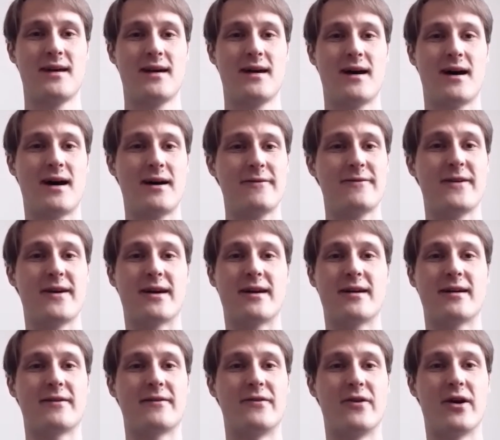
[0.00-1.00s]
I
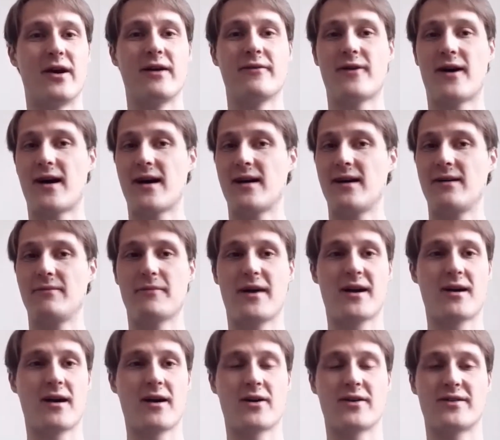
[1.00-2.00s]
think that if I
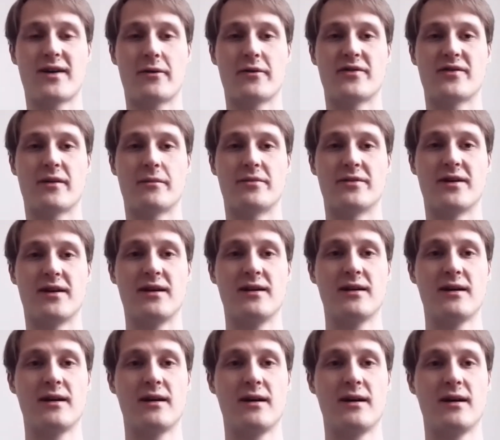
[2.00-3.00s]
make eye contact with
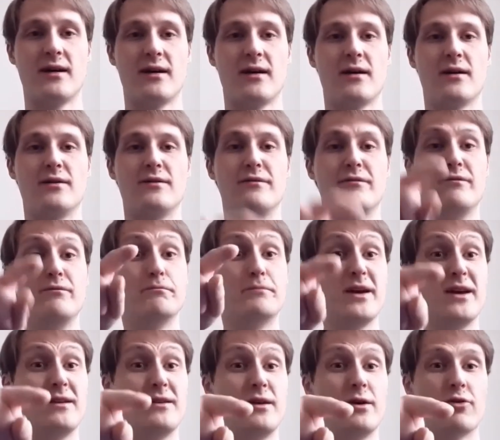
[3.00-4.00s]
somebody,
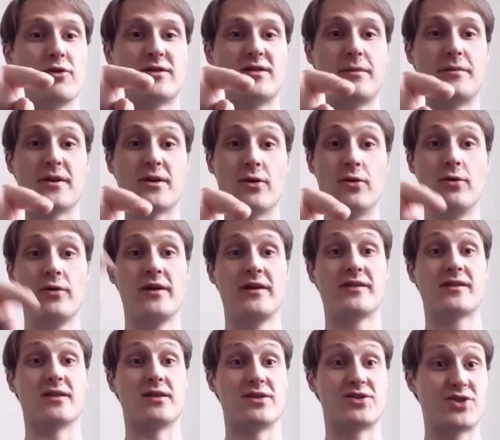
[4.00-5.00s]
being neurotypical is
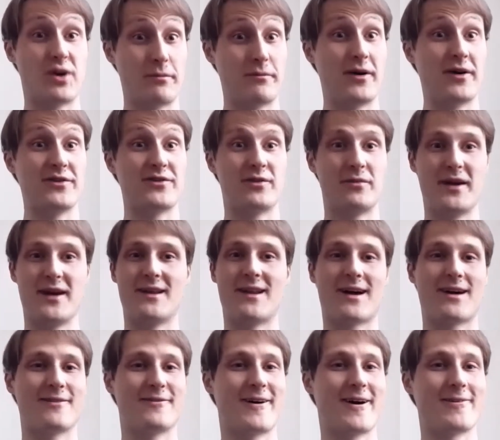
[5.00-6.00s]
going to jump onto me
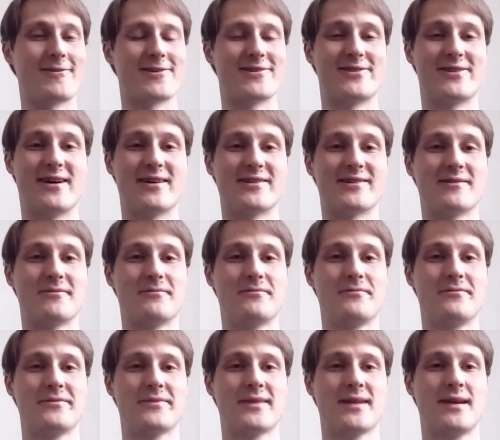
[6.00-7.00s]
like a virus does.
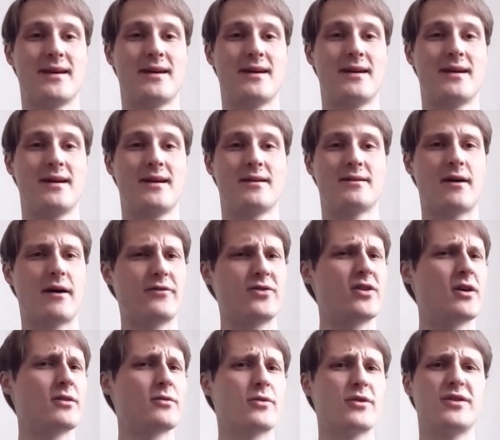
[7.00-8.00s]
Now, if you
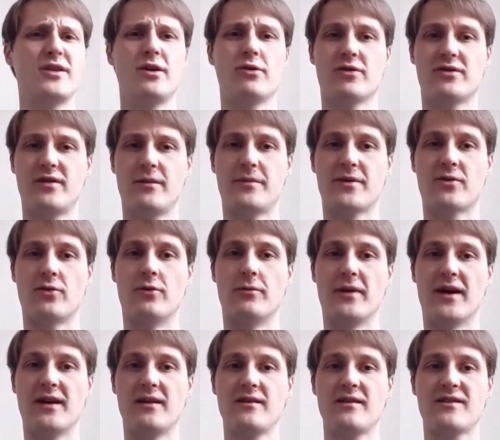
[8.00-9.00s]
don't know what neurotypical
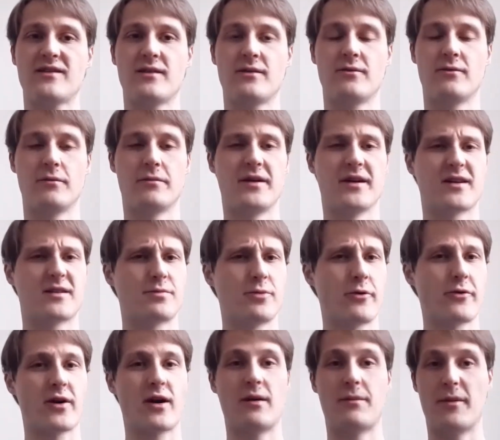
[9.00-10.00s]
means, we'll be
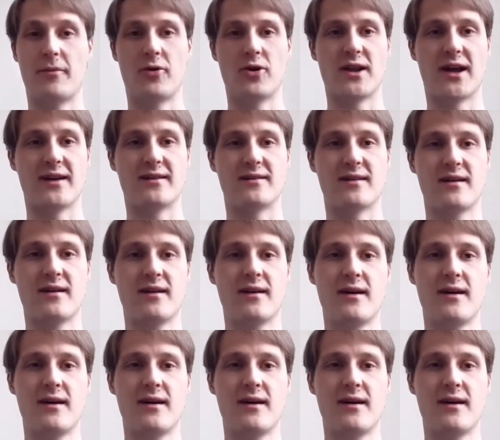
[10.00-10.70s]
exploring it a bit more later.